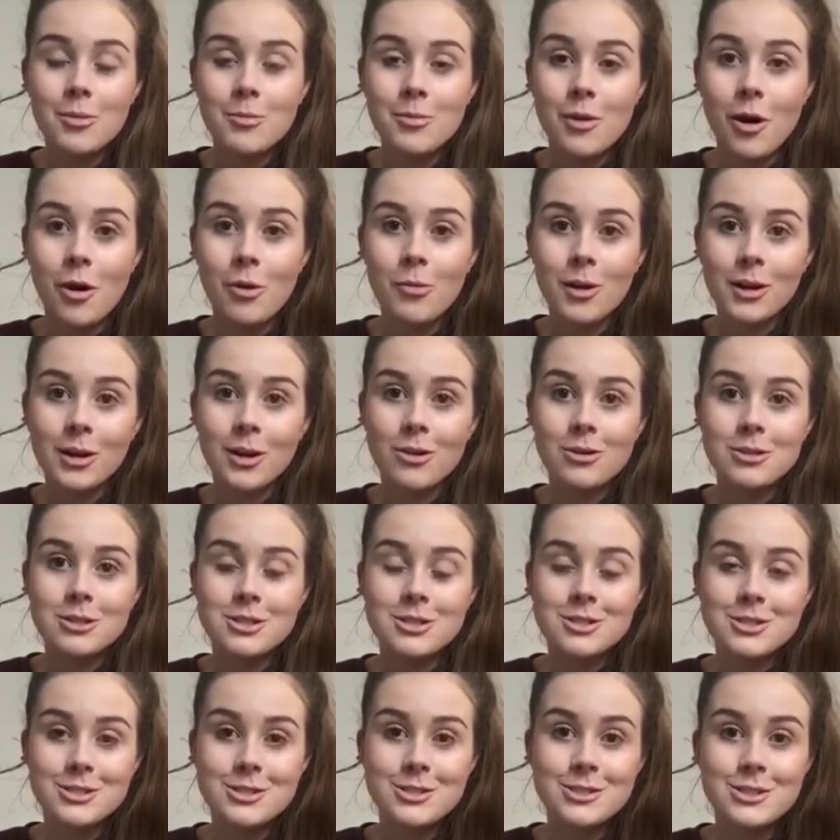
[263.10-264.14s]
But oh my
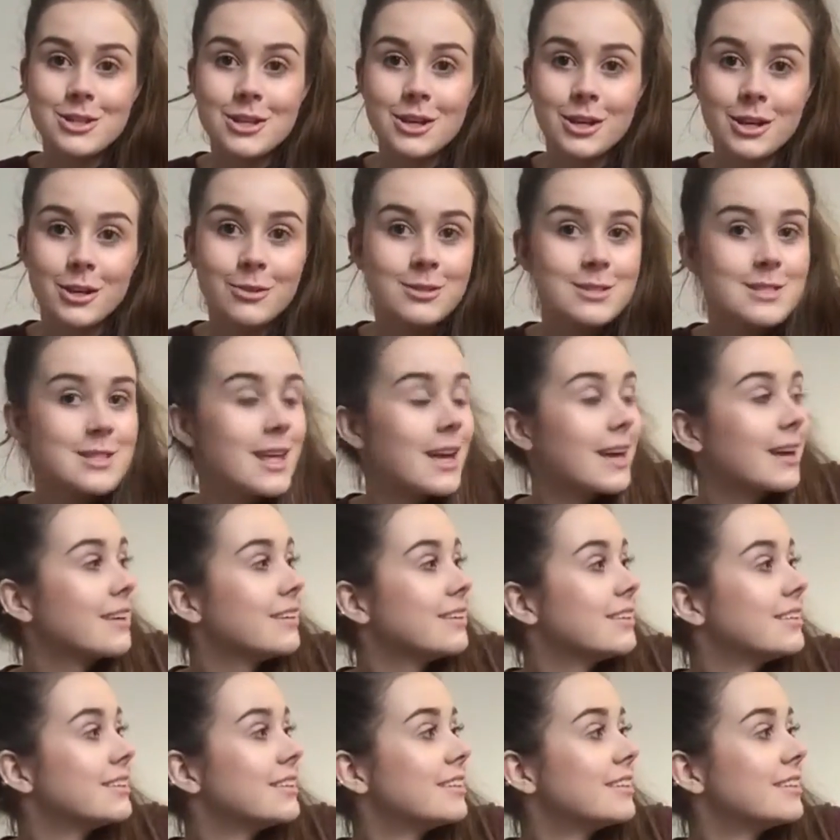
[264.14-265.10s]
gosh, this is the cutest thing.